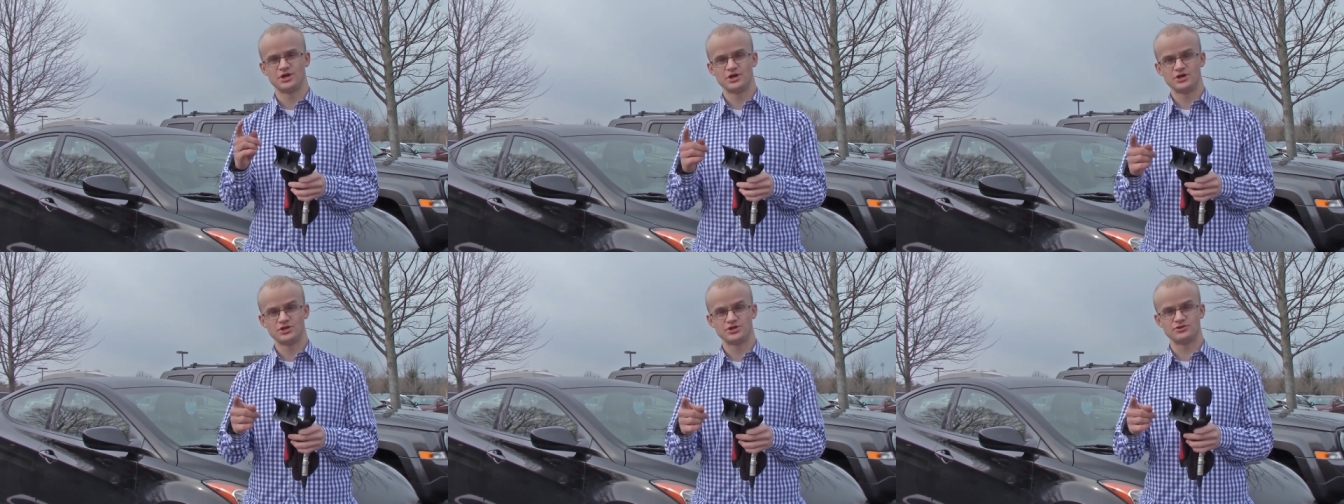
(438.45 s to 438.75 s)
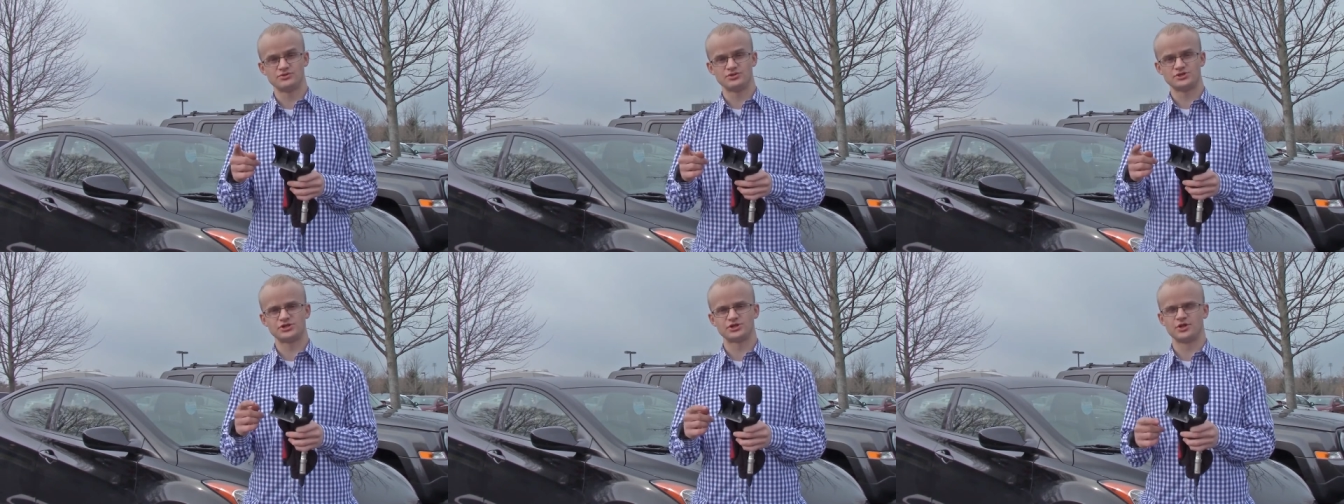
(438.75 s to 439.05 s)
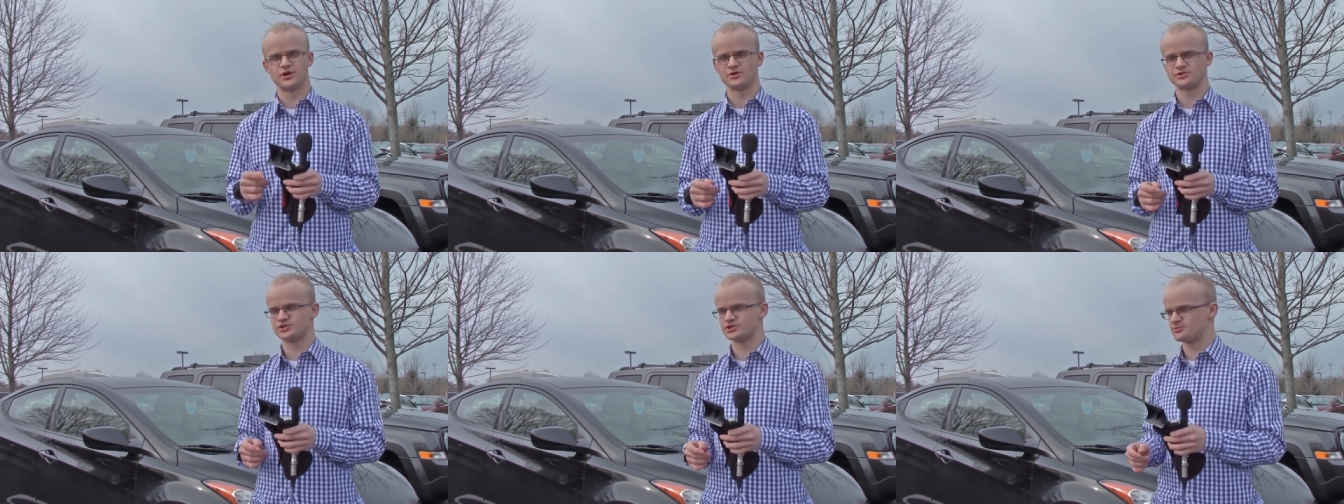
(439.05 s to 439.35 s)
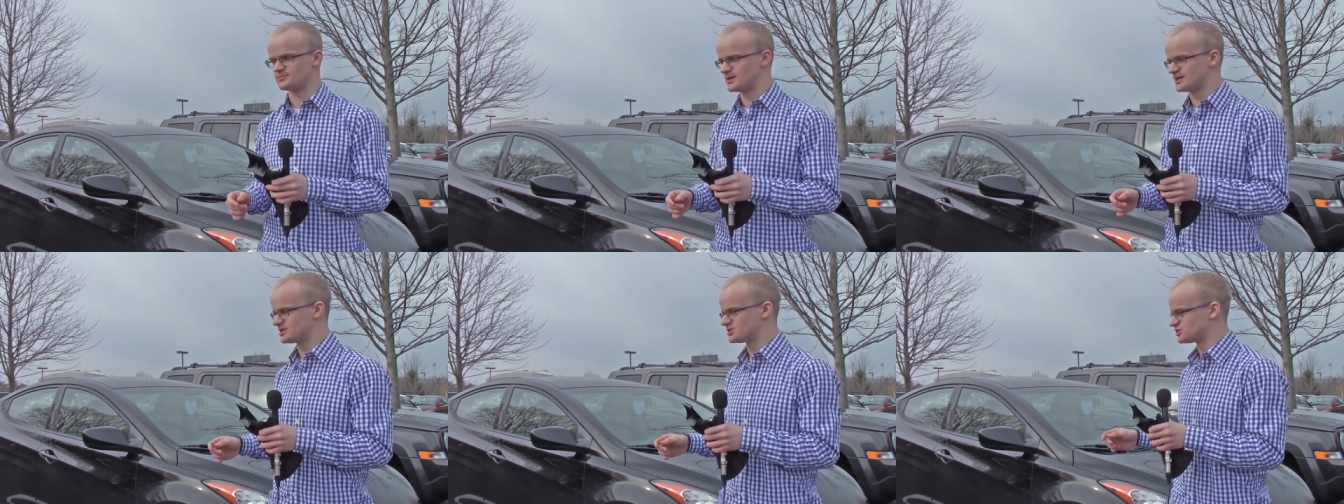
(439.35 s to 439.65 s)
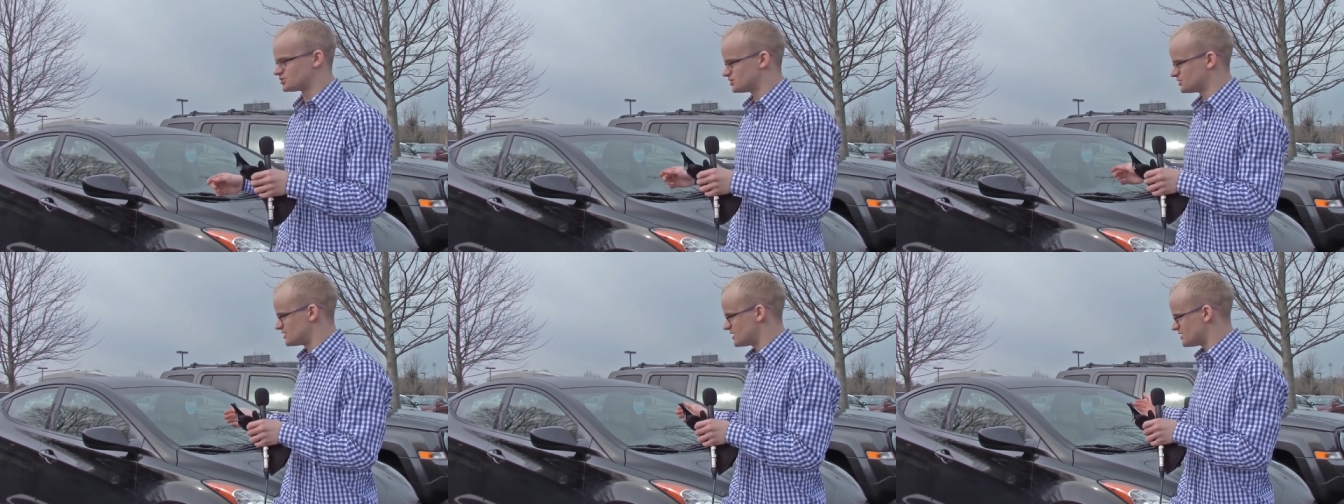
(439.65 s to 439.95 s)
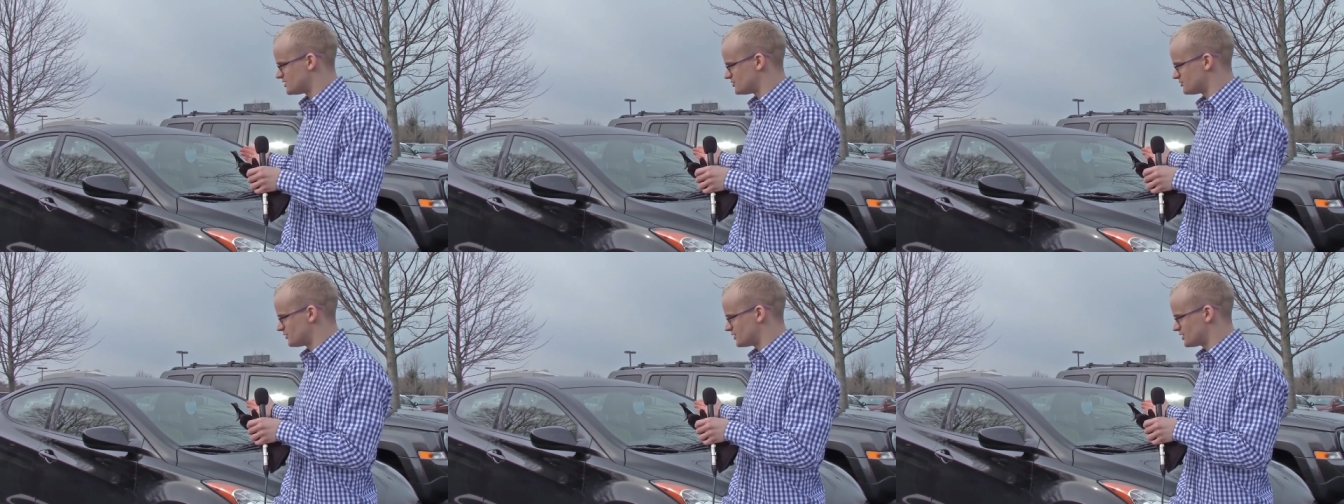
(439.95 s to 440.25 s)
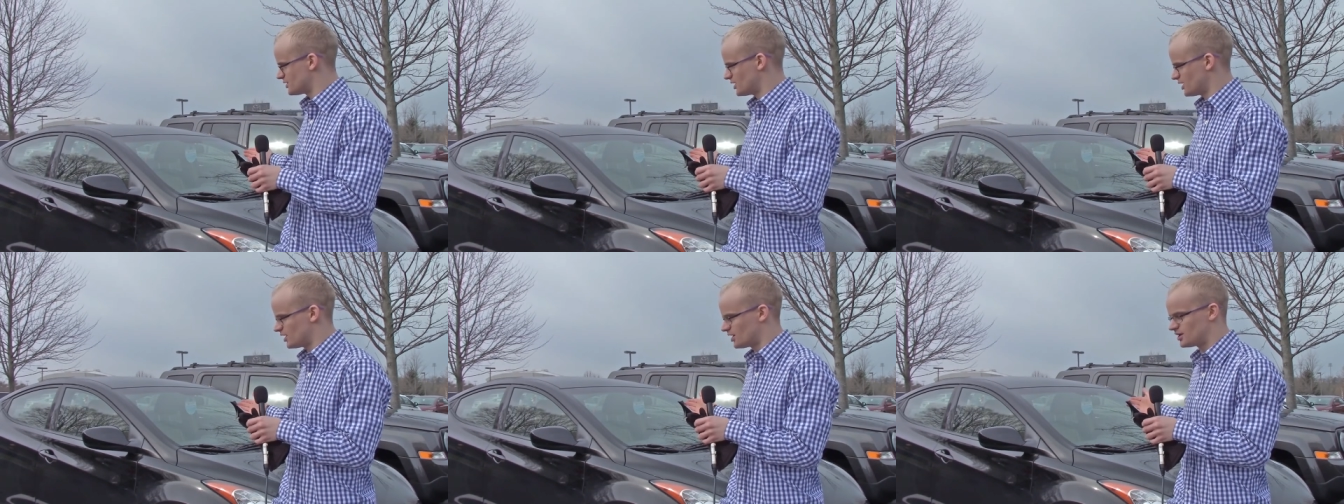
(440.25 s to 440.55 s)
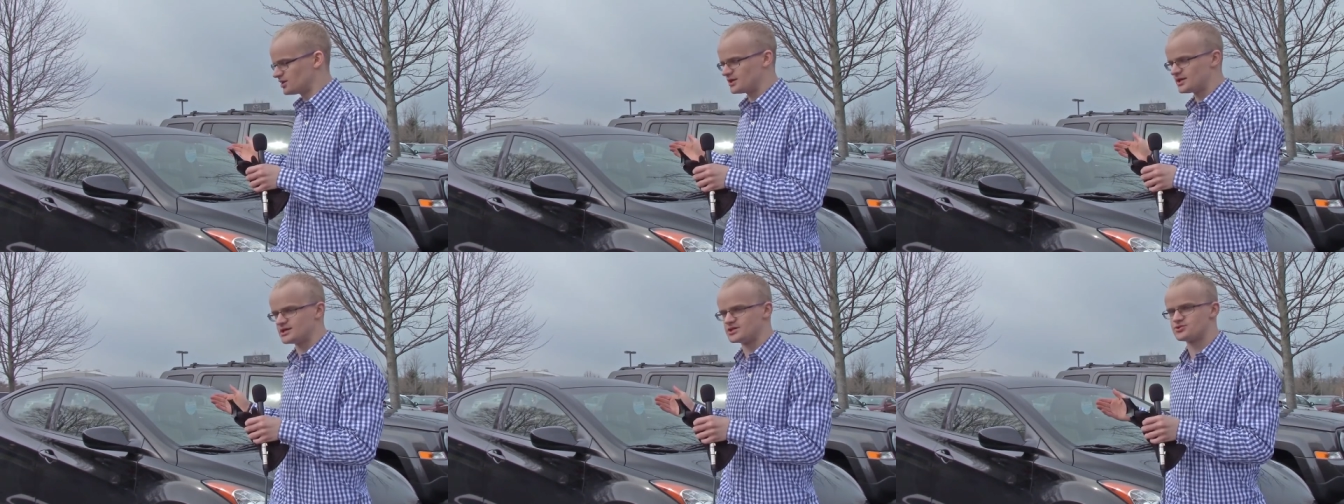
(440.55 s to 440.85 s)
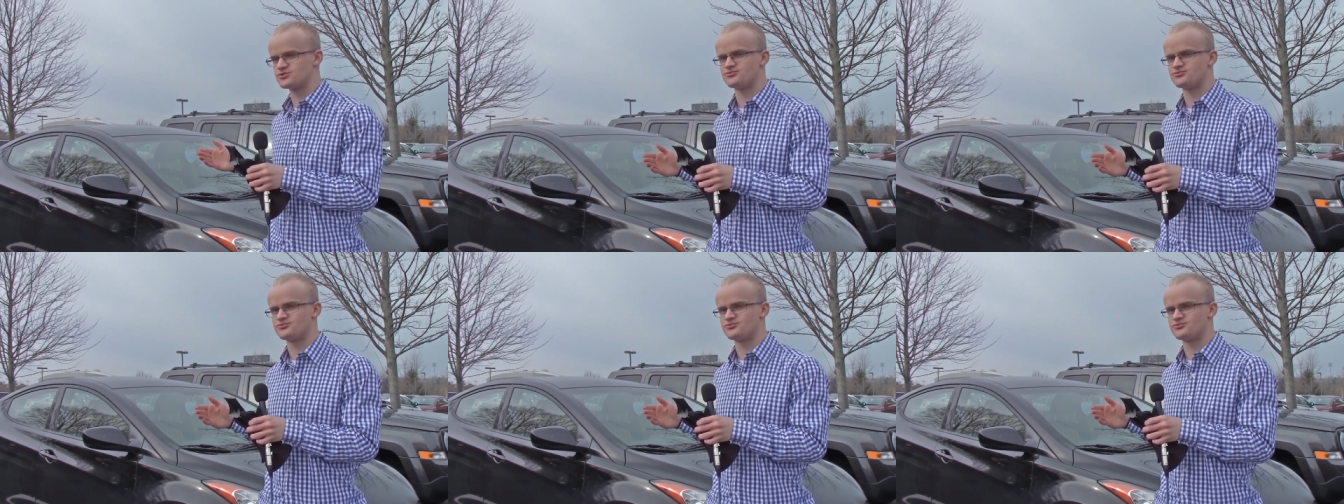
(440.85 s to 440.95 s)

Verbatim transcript: you should also make sure that your car is